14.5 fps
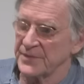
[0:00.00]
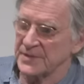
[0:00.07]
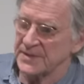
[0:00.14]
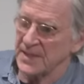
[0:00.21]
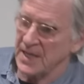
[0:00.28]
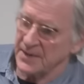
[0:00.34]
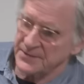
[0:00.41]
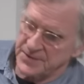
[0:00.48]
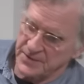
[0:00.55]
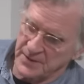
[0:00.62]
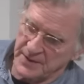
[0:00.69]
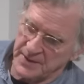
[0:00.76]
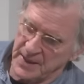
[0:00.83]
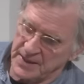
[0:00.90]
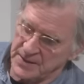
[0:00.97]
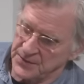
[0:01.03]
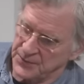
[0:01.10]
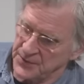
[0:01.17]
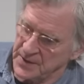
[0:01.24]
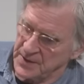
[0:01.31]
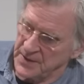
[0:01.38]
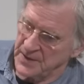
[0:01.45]
lives here on
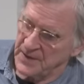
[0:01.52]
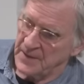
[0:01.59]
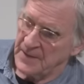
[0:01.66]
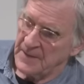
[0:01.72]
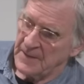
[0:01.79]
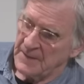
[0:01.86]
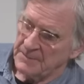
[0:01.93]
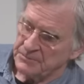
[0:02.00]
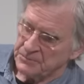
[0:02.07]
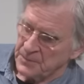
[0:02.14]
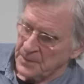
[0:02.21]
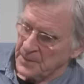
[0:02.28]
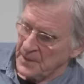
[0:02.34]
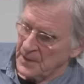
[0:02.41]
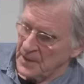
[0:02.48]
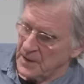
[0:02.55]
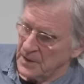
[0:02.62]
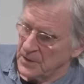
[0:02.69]
93. You